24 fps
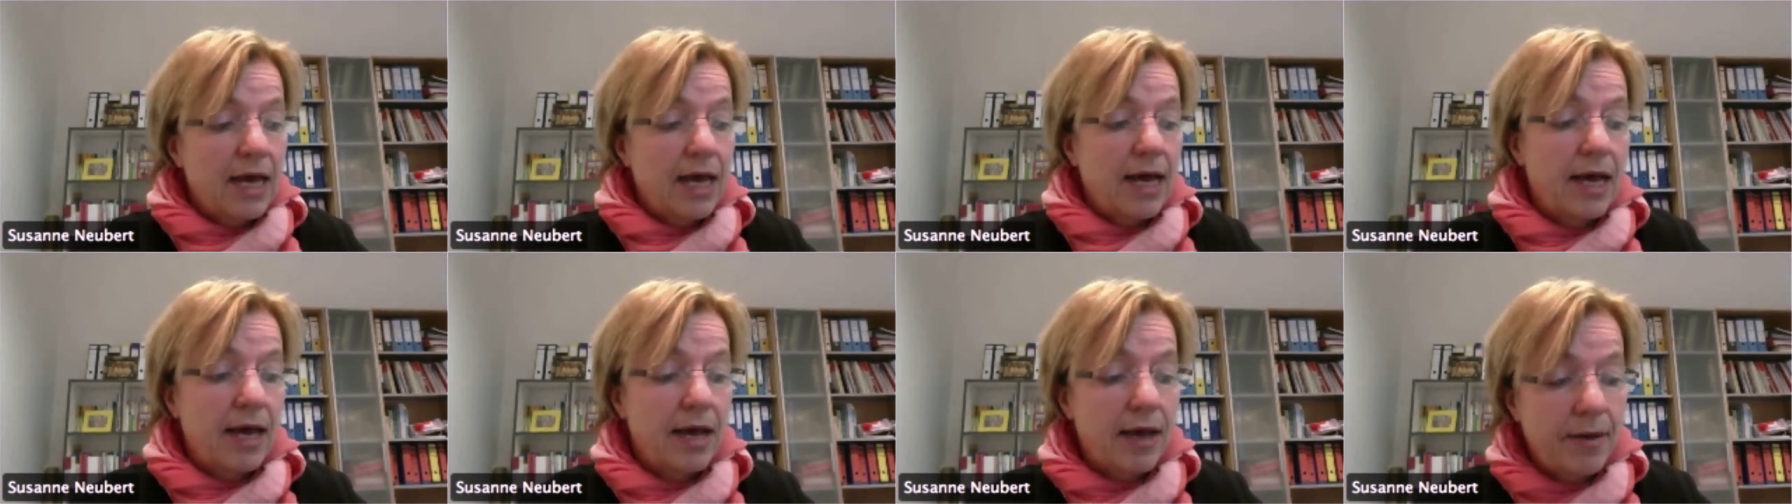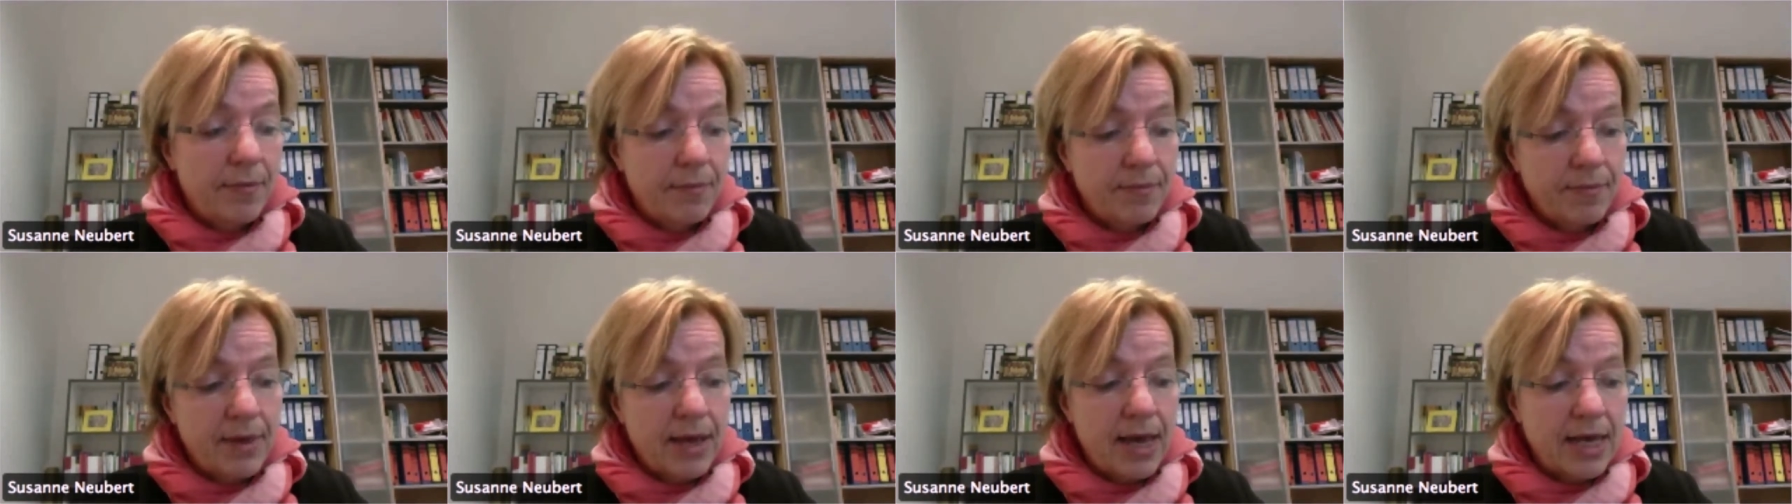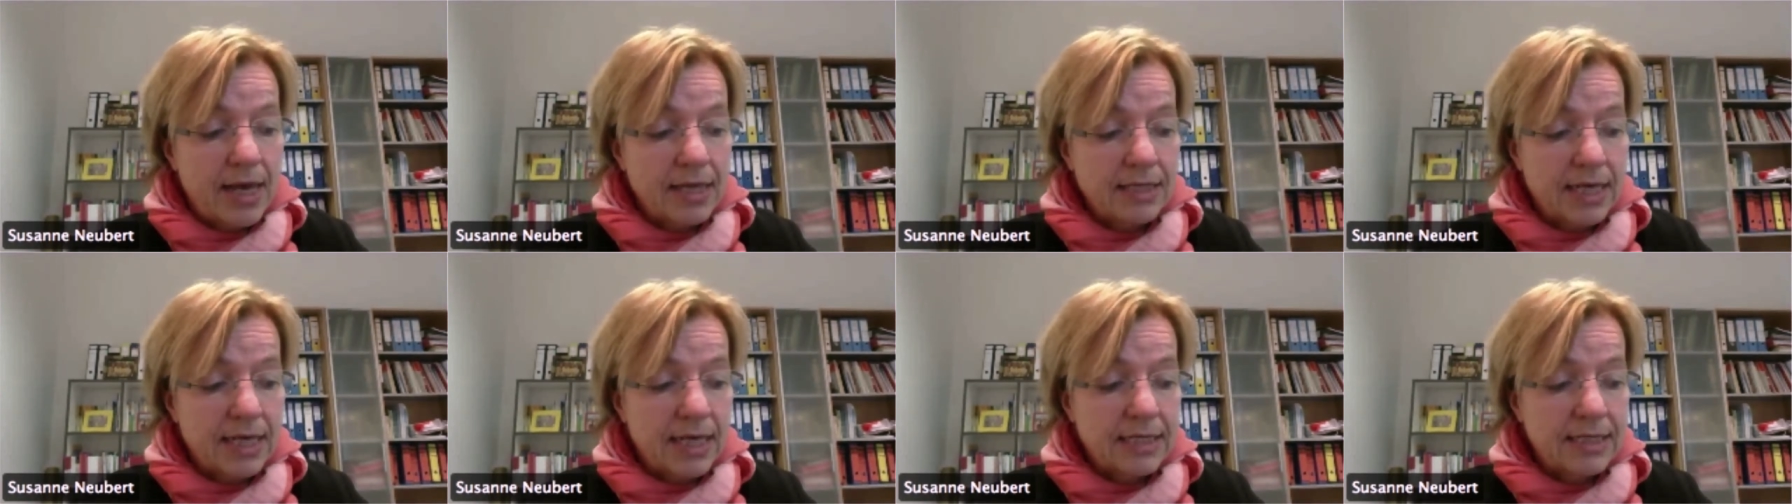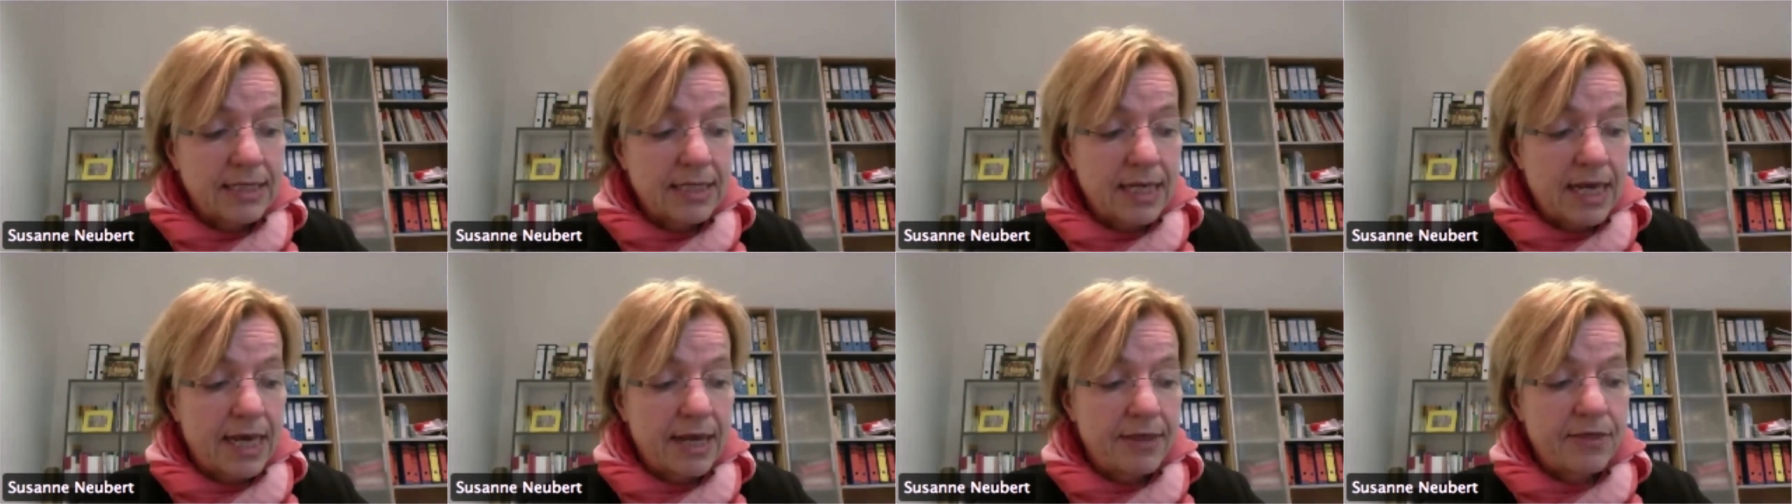as I
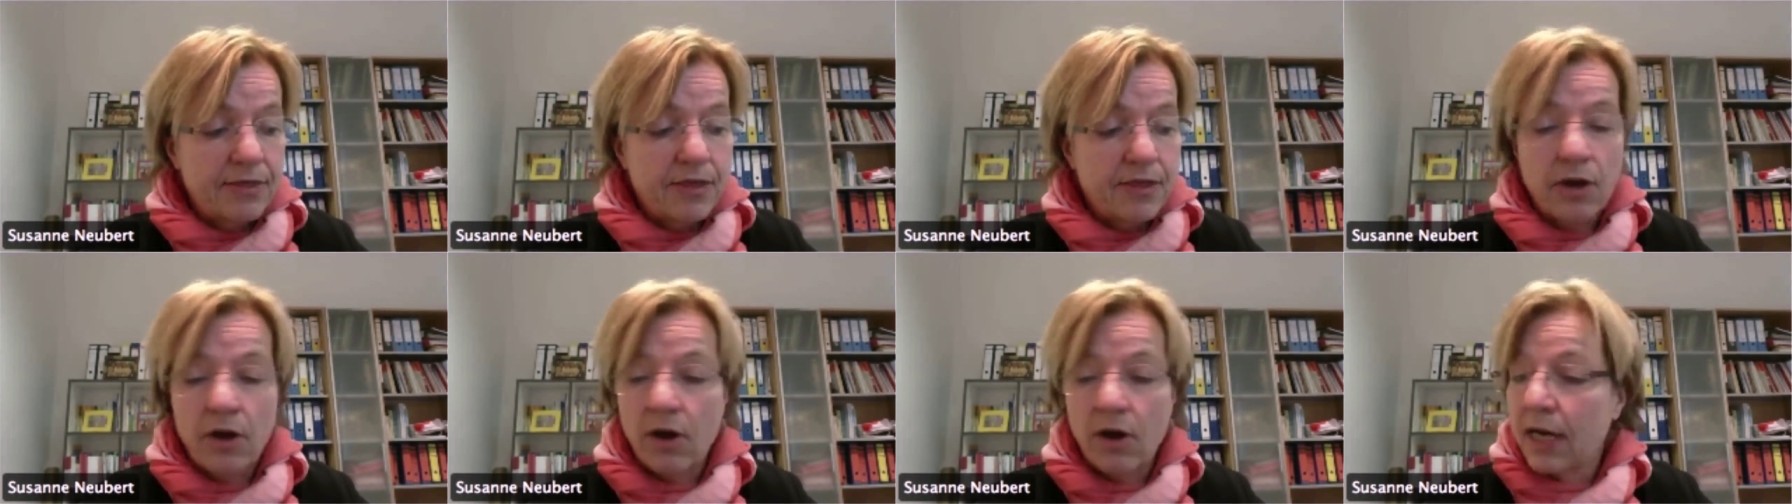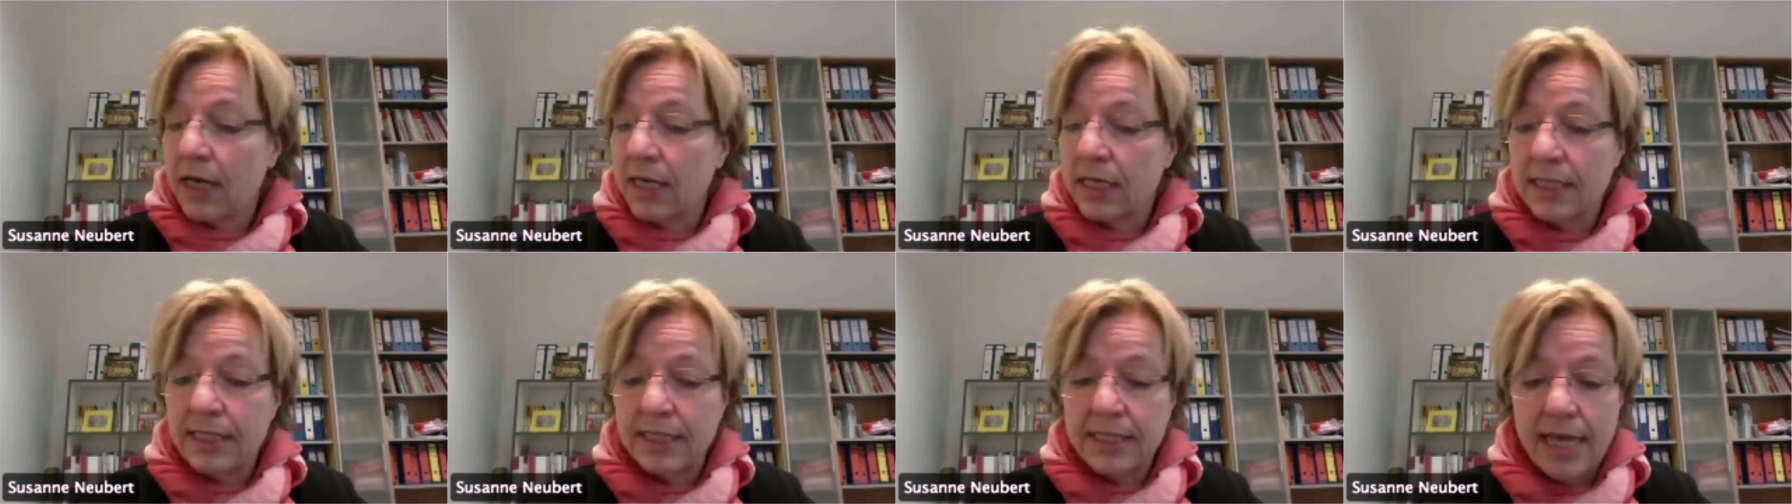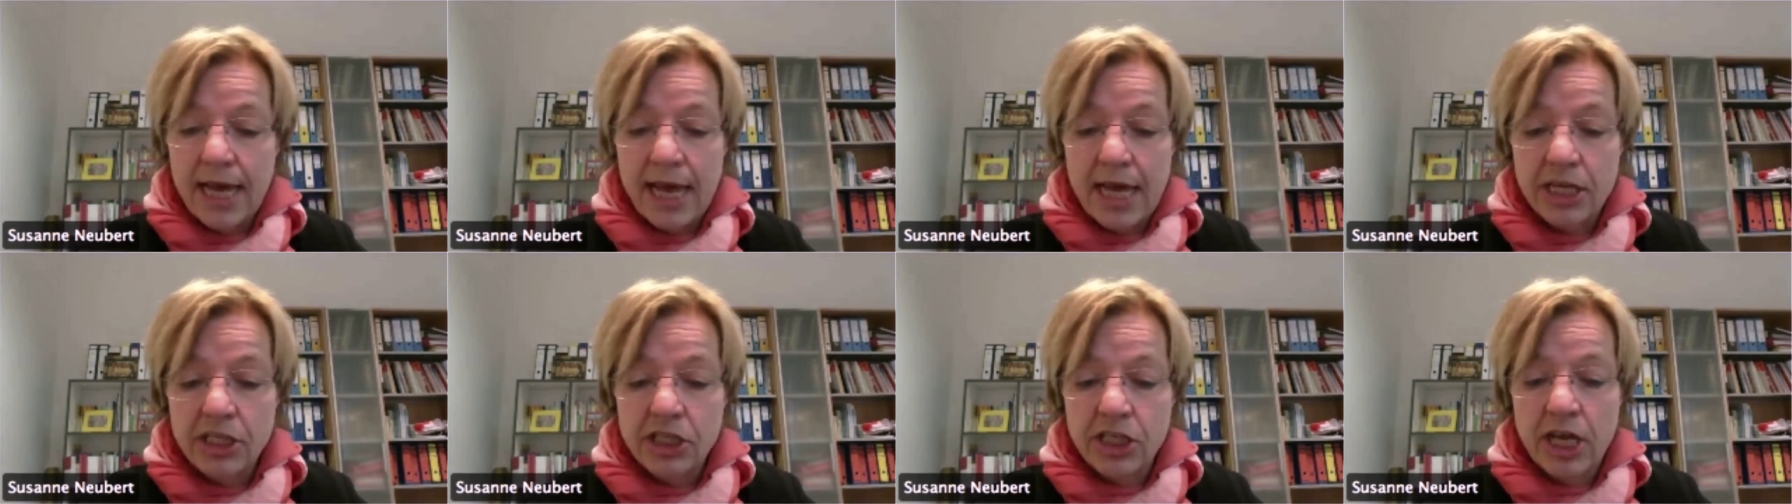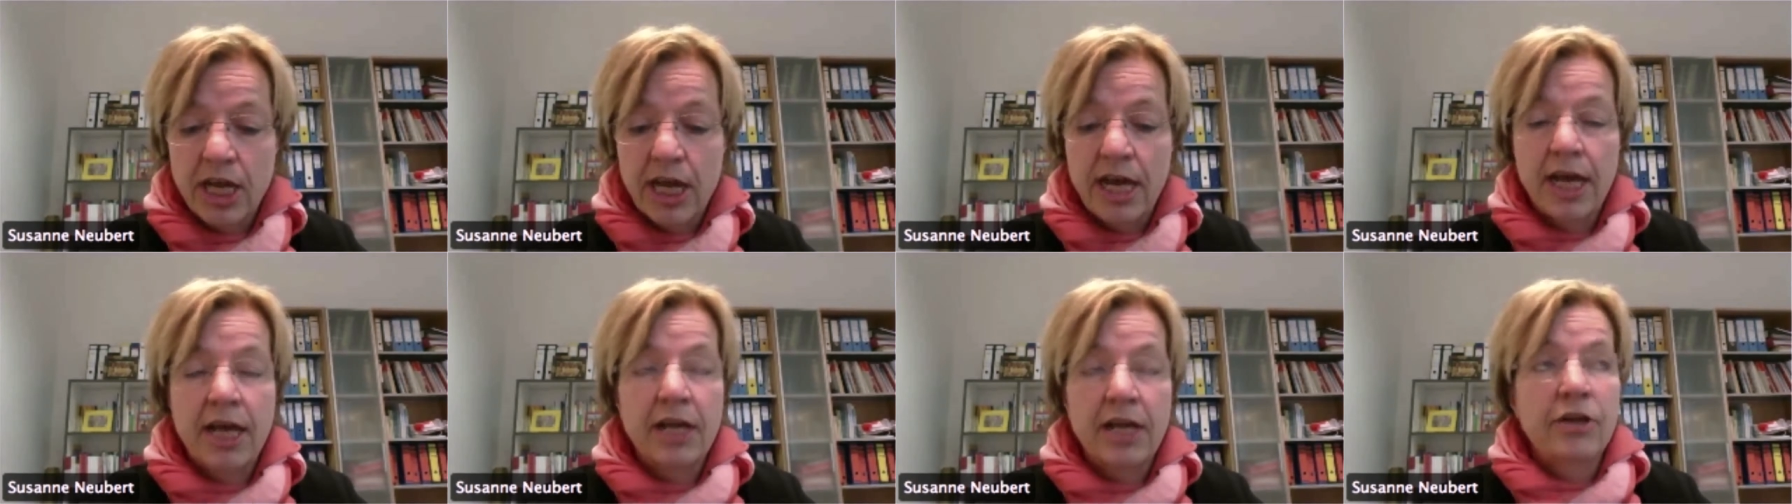said, the
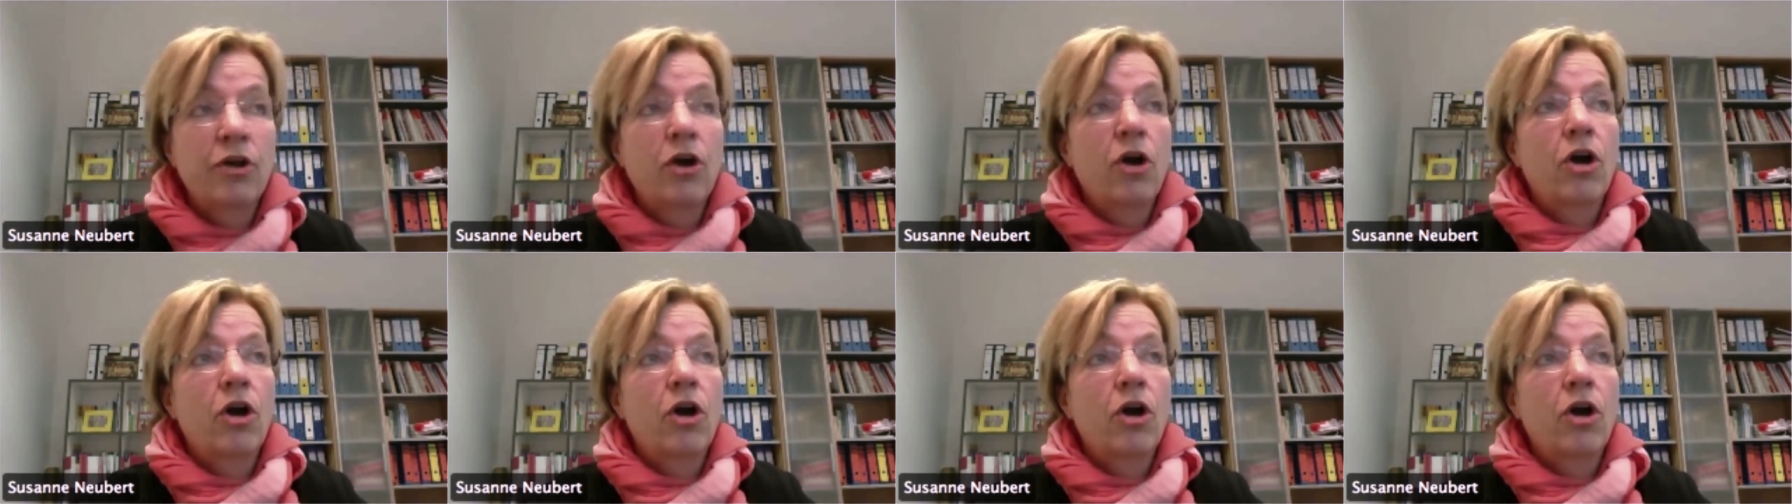organization